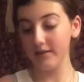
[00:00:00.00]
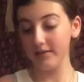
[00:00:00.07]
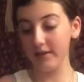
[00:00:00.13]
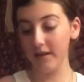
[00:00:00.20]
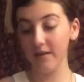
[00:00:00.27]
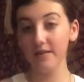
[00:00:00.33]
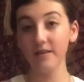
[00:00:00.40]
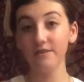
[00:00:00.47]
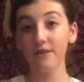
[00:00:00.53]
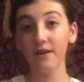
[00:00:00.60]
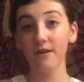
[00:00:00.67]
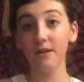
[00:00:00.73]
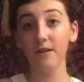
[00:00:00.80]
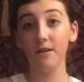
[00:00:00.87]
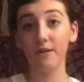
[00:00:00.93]
this is
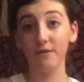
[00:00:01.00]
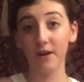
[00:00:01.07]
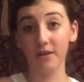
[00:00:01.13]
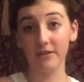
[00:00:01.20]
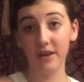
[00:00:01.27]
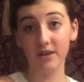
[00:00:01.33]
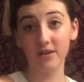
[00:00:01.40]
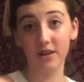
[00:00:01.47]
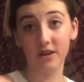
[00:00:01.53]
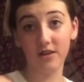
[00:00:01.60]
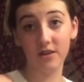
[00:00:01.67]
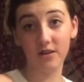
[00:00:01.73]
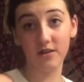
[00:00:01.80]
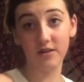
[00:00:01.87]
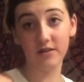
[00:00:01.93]
the foundation I
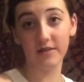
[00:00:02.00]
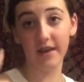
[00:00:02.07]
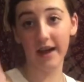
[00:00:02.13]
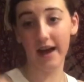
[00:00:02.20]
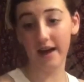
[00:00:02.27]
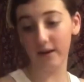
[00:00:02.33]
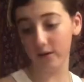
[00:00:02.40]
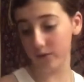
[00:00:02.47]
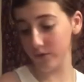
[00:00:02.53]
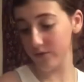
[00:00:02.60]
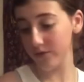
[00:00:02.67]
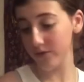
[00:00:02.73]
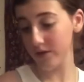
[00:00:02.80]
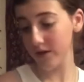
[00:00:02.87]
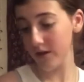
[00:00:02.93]
use, the
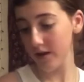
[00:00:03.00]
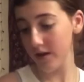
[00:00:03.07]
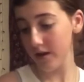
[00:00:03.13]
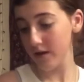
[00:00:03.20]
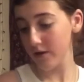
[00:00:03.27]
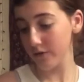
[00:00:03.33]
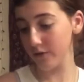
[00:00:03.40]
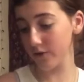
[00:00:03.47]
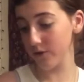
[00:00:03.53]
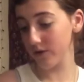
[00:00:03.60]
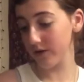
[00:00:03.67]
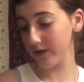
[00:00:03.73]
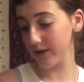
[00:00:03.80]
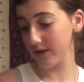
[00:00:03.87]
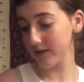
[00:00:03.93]
e.l.f.
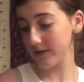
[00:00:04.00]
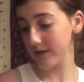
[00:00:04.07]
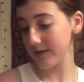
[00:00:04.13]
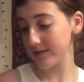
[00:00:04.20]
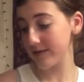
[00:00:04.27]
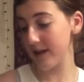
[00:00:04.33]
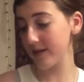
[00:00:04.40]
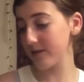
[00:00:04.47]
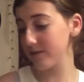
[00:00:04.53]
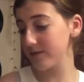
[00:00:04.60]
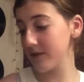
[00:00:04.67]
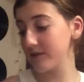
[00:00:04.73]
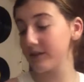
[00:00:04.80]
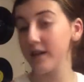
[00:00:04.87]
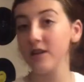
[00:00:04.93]
Flawless Satin
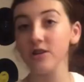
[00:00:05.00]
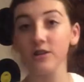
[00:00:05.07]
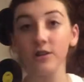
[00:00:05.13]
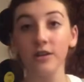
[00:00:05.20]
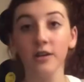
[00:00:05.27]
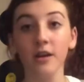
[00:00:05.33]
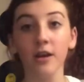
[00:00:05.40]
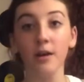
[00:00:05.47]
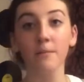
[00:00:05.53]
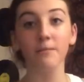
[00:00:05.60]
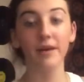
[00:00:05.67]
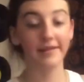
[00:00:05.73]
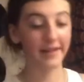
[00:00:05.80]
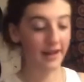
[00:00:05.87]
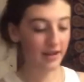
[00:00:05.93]
Foundation, but
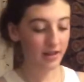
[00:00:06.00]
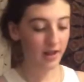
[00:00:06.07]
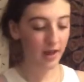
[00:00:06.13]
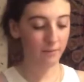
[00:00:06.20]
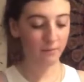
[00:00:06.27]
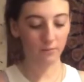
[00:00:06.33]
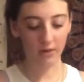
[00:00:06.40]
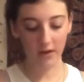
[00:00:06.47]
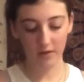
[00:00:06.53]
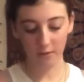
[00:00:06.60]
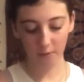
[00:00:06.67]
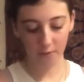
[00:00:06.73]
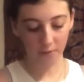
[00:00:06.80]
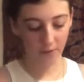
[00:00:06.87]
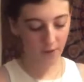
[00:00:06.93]
it's actually empty, so
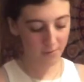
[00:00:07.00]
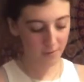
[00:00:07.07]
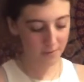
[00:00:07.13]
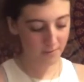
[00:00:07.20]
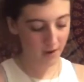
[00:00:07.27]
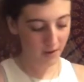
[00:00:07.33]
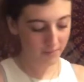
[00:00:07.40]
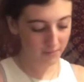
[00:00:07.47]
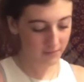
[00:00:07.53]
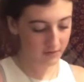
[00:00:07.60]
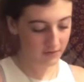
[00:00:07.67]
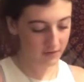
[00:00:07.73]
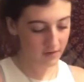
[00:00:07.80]
I'm borrowing my mum's,